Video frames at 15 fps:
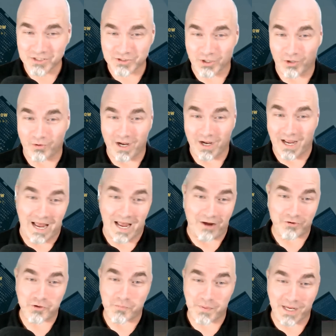So
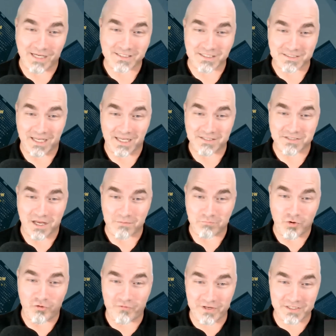how UPS intends on
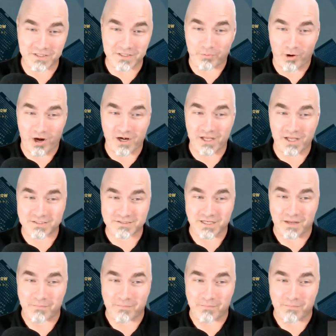moving the products